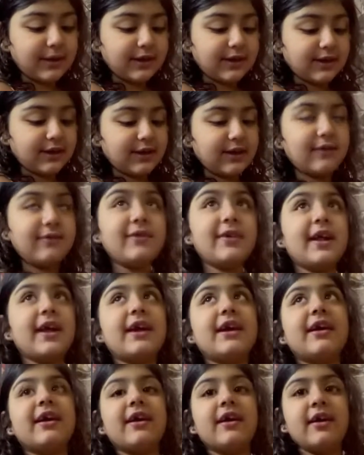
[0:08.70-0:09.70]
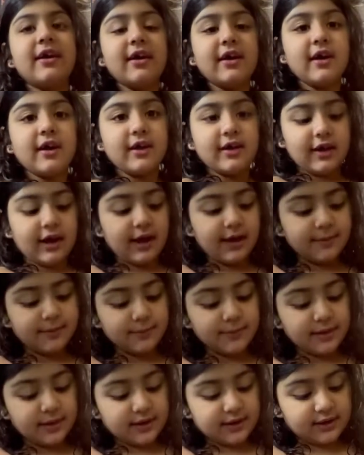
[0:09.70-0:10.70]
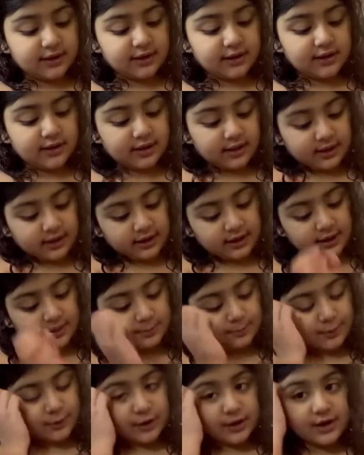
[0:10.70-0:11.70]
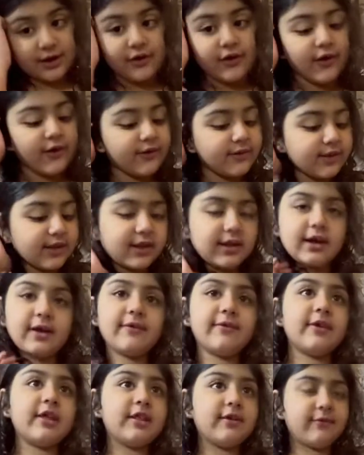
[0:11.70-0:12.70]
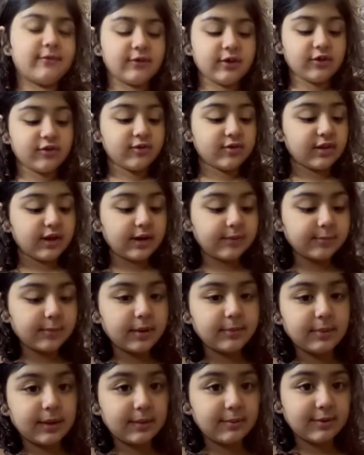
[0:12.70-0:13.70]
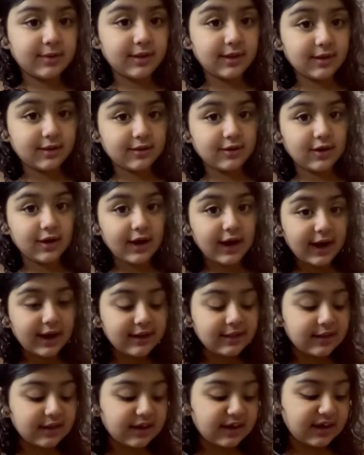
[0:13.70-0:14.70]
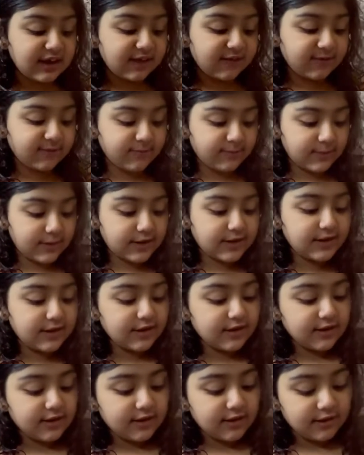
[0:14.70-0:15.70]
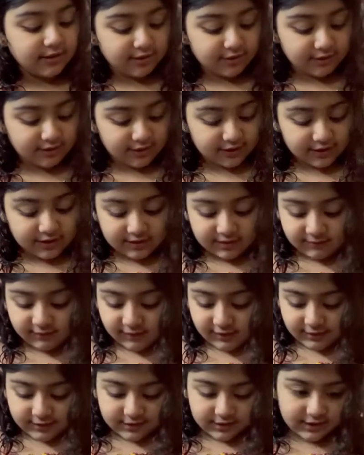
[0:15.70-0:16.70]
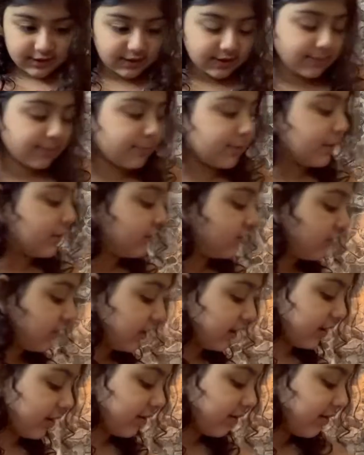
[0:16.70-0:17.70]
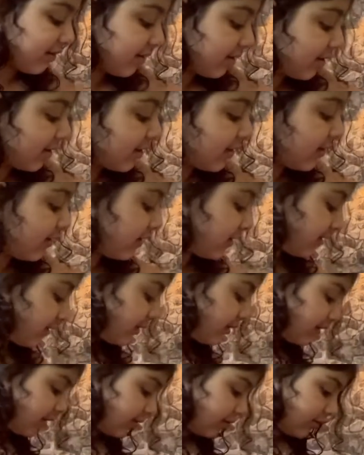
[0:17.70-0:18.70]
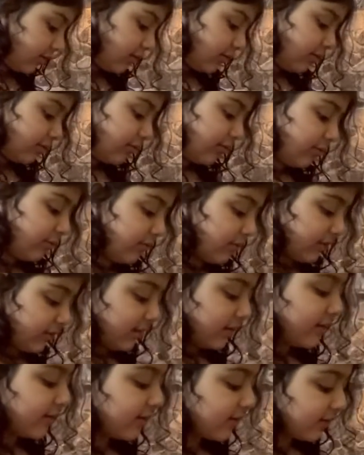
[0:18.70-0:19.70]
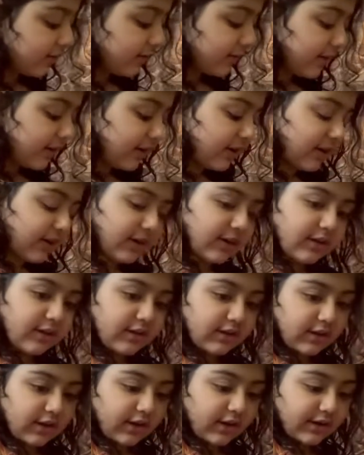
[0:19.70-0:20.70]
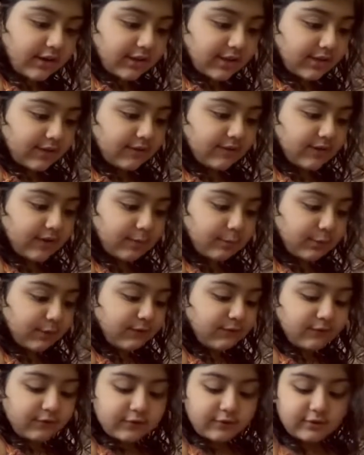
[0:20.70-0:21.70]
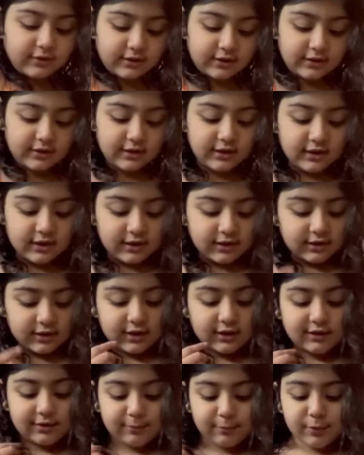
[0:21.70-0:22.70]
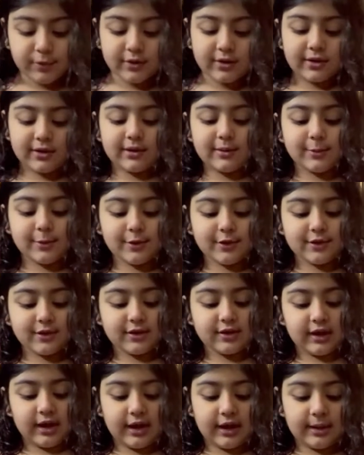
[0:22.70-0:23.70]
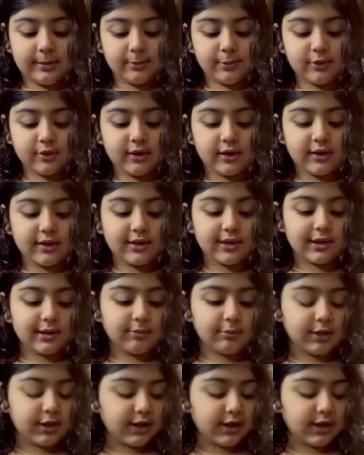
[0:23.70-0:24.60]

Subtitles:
gift. I'm putting all the stuff in the fridge that my baby sister Isa gave me. So let's first set up the chairs. Ooh, there are already lots of yummy food. Let's put some on the table and some